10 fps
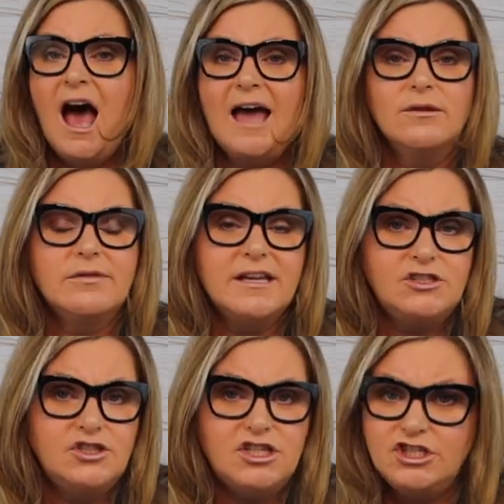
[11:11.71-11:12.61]
I don't
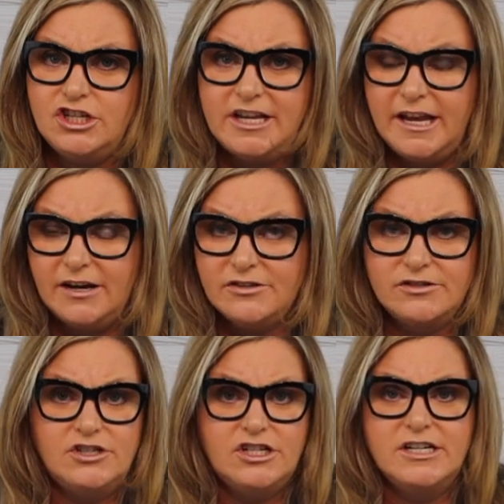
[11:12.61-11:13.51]
think Gigi
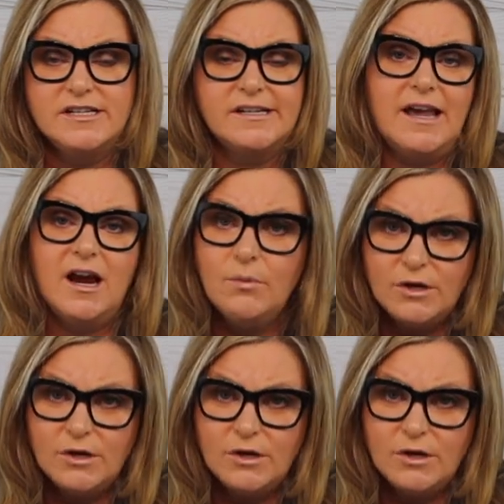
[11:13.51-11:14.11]
cares. Gigi doesn't care